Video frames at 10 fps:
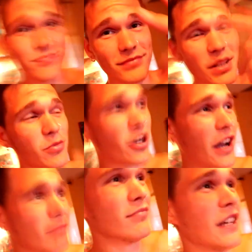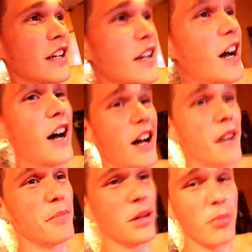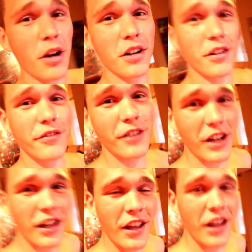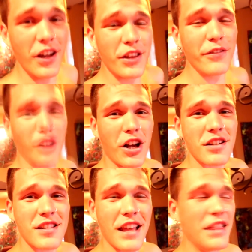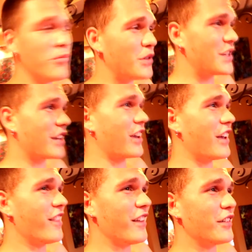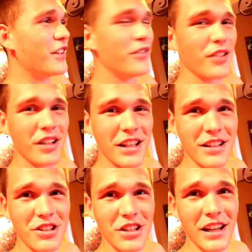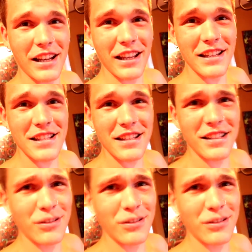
Subscribe, be a part of the vlogs and the music and the fun and the shenanigans and the